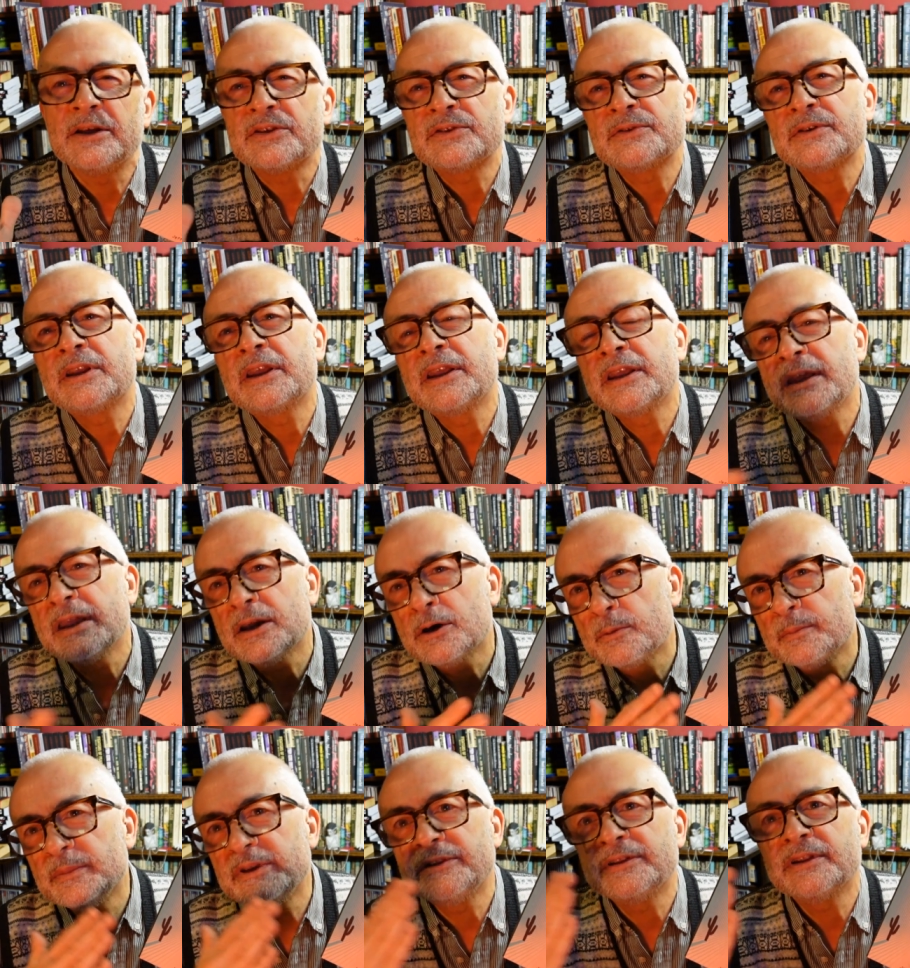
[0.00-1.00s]
it's
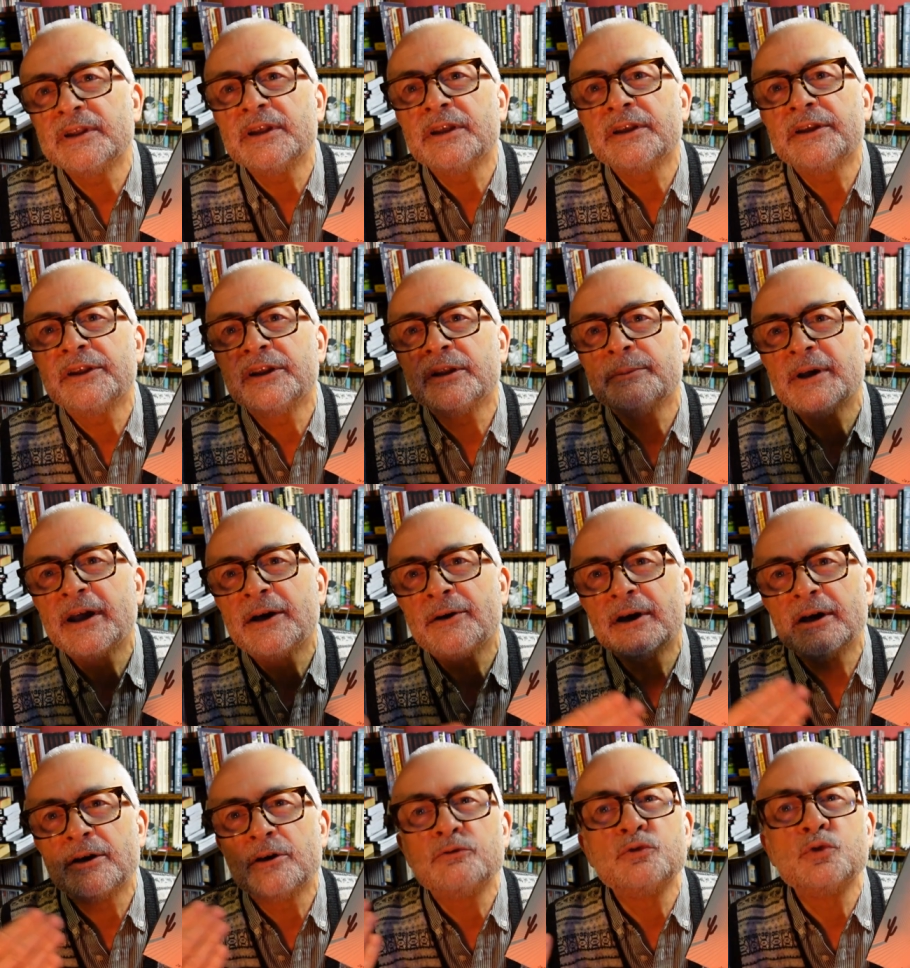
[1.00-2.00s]
got me thinking about
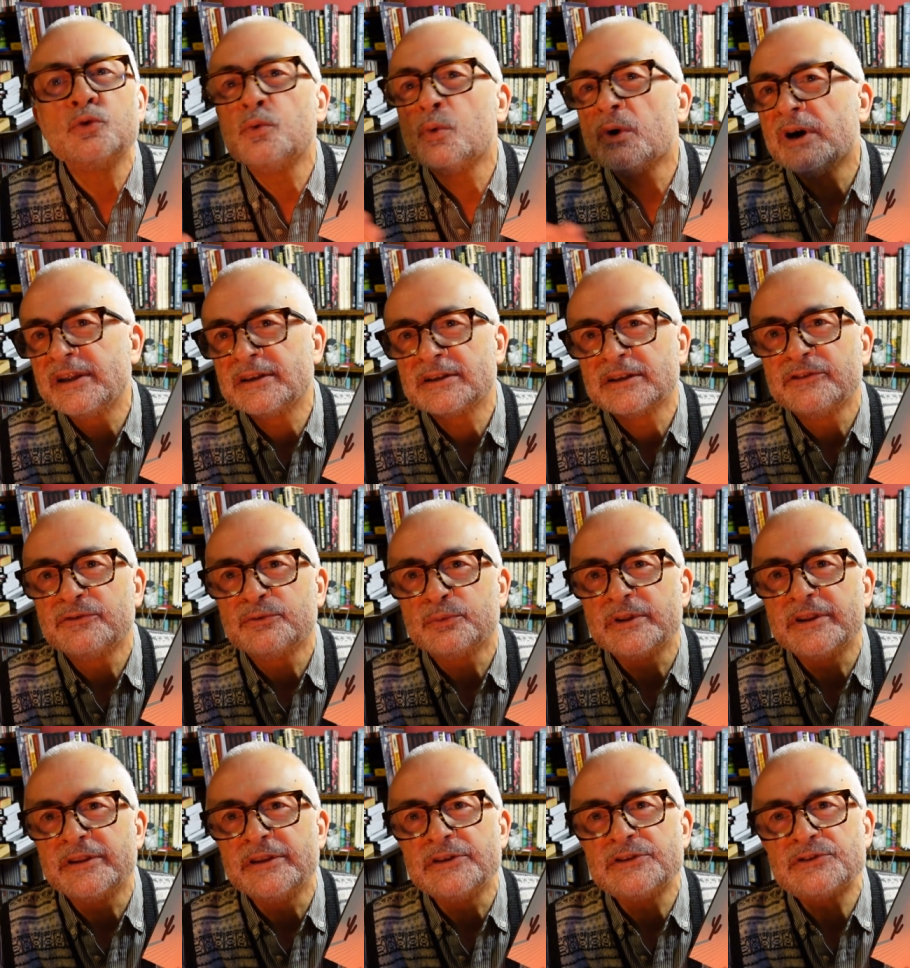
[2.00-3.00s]
how I've always lived
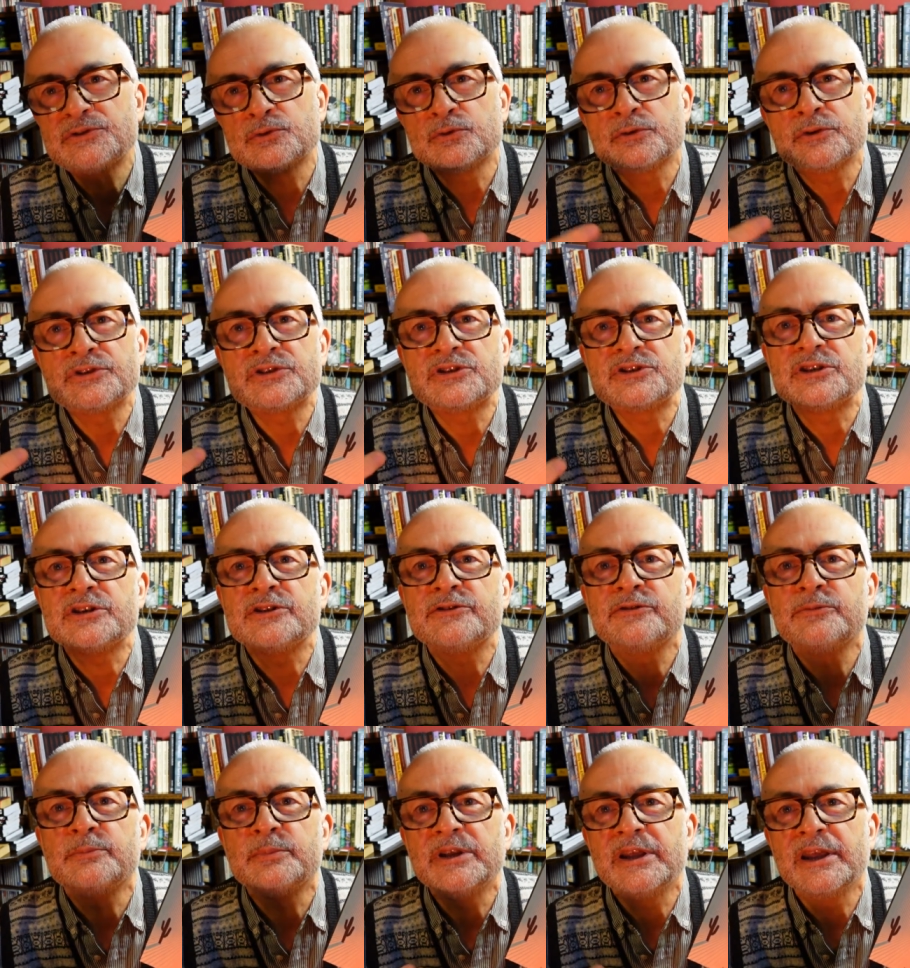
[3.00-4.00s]
with this sort of
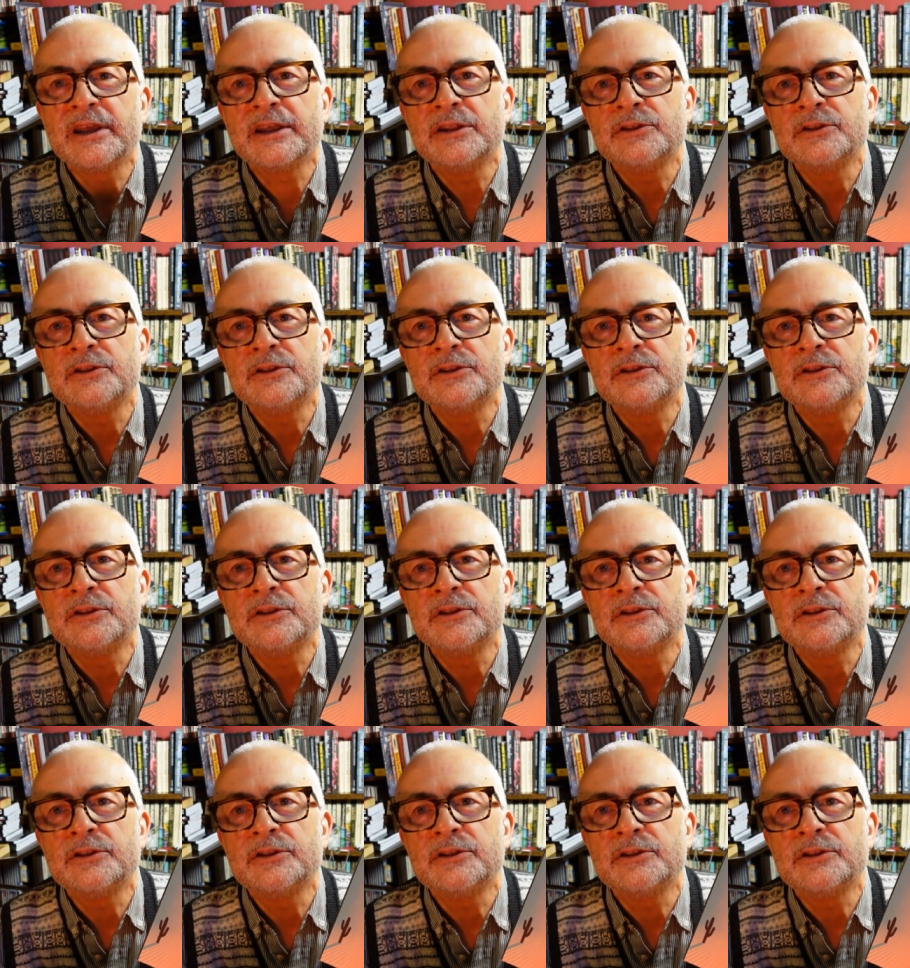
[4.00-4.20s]
stuff, being